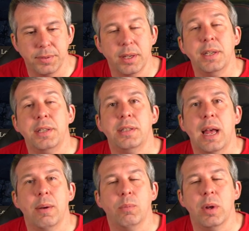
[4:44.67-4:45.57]
So this is
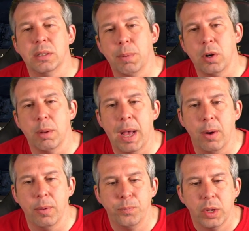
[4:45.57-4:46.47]
that when I spoke
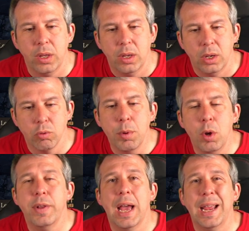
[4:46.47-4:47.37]
about
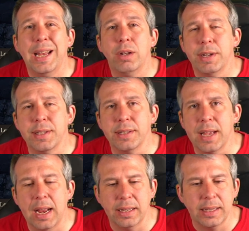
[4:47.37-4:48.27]
removing that increased
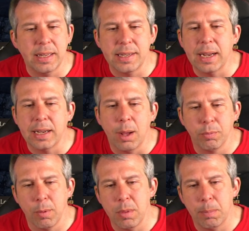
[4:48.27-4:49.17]
attack, the attack up
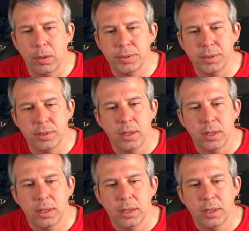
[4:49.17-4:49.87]
from the boss.